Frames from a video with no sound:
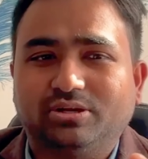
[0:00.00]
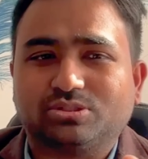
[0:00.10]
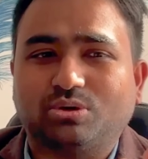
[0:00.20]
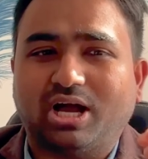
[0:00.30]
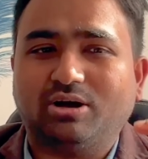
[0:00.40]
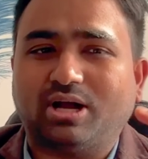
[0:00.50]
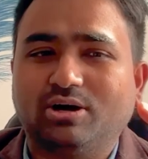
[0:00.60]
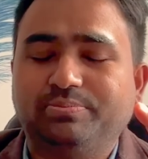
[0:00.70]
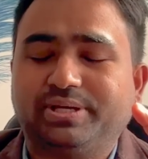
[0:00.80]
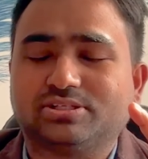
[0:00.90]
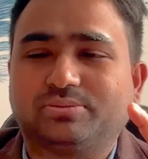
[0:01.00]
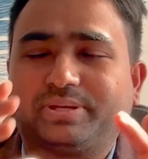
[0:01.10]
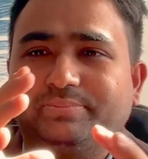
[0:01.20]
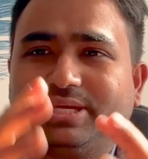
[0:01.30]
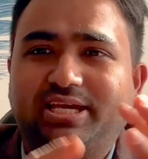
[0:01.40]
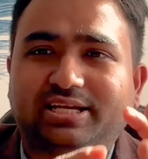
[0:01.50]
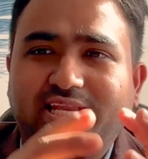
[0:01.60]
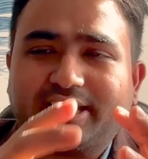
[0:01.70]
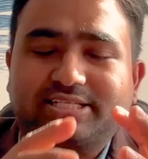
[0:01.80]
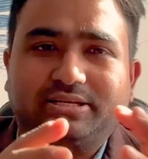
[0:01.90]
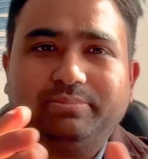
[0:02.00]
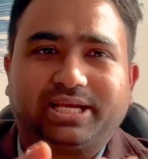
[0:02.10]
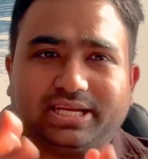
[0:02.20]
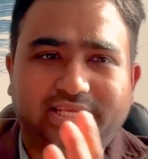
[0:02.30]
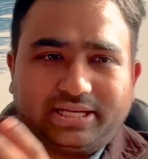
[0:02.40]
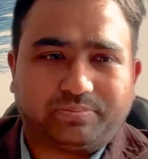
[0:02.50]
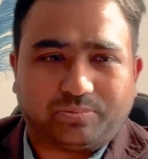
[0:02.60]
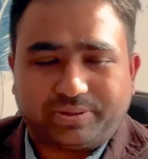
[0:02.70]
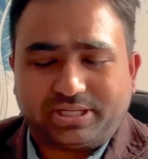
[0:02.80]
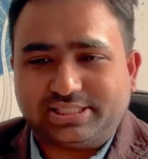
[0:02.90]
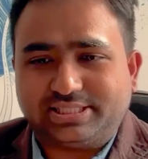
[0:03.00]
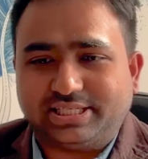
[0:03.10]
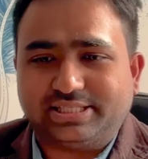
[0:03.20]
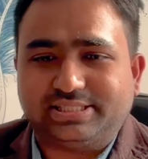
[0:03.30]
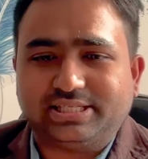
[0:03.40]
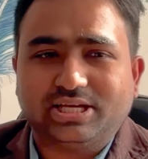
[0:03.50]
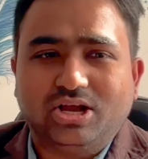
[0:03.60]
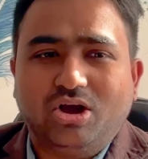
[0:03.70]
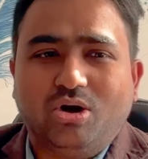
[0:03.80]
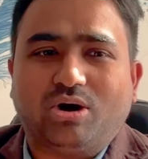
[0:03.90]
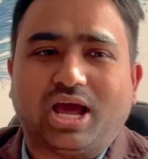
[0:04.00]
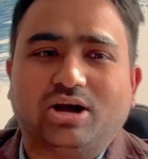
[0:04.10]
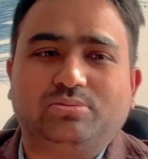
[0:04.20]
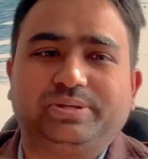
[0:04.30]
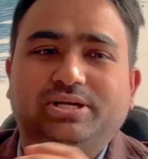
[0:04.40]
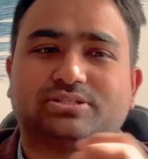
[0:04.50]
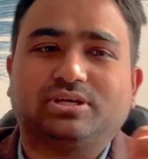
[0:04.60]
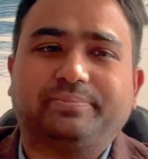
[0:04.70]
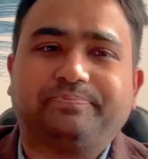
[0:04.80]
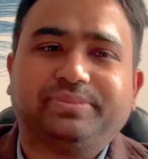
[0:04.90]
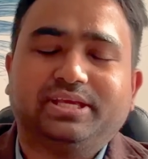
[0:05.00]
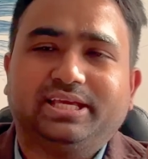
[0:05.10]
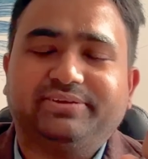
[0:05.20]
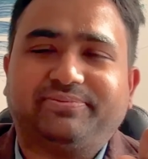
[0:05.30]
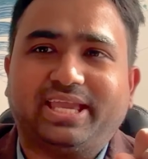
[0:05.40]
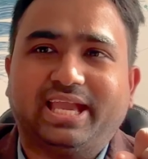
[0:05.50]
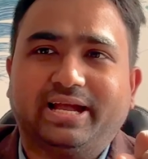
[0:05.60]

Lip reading: So how because of chemical reaction, mechanical properties change, or how because of, if I